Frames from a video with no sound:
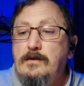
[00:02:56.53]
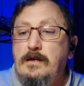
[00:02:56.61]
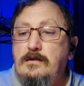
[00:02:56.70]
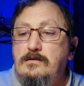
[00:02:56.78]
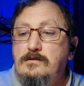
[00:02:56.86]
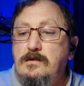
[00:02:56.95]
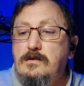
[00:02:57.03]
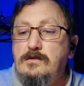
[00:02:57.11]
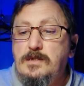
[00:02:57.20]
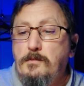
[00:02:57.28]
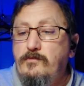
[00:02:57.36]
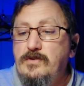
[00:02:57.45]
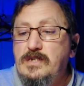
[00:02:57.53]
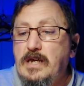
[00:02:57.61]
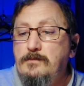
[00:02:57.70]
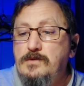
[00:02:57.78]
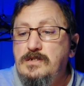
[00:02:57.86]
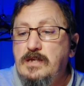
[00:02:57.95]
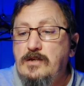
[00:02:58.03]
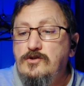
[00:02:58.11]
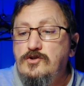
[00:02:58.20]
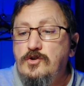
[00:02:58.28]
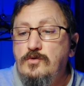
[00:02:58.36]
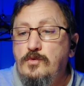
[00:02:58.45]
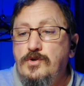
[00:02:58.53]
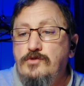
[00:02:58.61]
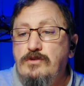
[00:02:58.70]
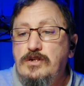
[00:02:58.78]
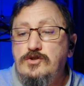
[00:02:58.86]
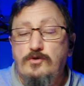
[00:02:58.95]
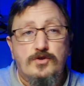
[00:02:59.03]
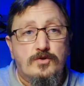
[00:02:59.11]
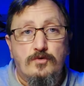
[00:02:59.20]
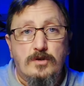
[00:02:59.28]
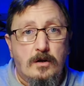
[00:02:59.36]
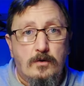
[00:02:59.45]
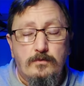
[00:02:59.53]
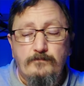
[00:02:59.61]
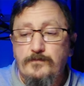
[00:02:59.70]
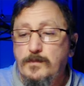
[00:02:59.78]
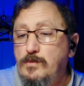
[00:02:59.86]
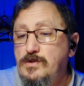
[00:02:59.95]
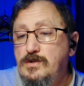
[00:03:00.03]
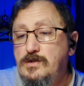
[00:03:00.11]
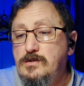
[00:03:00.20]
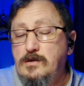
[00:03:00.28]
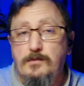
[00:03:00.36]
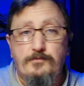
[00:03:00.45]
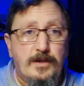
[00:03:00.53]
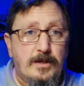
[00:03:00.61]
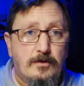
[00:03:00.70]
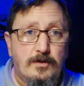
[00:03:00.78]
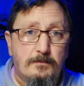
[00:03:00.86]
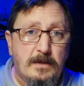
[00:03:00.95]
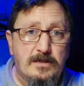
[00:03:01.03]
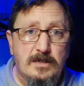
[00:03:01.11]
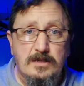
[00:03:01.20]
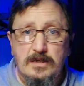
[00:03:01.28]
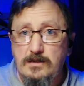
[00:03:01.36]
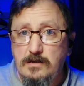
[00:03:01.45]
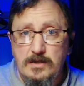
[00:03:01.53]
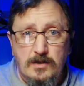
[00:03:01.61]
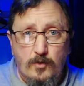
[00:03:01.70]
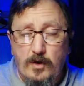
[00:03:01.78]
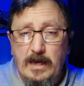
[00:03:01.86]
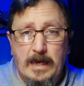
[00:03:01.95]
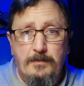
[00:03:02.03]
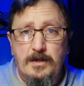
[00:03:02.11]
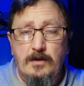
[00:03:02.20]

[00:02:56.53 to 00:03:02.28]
In some of his games, he's getting 2 or 3 shots on goal, which is pretty good. It means he's quite happy